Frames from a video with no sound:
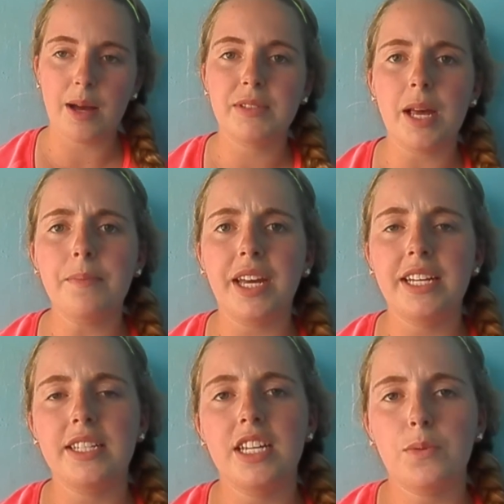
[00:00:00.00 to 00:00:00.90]
Some
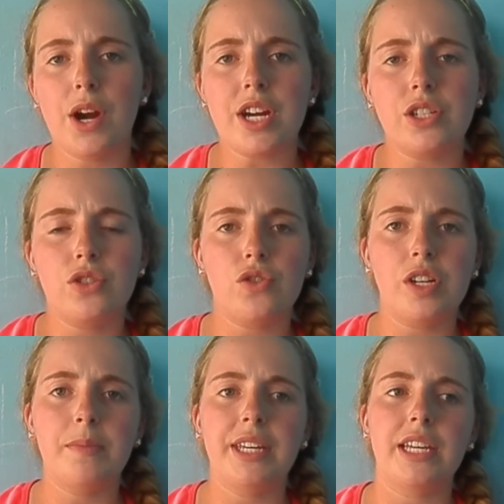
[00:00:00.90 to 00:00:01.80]
places were
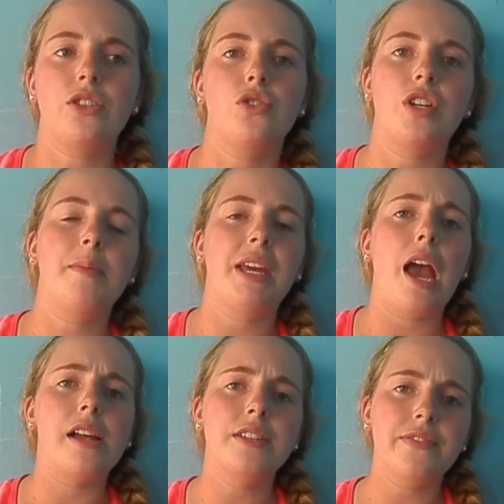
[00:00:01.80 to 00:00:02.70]
extremely, extremely
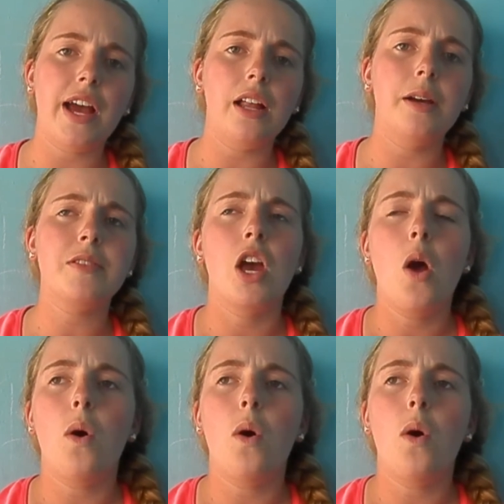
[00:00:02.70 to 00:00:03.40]
undeveloped,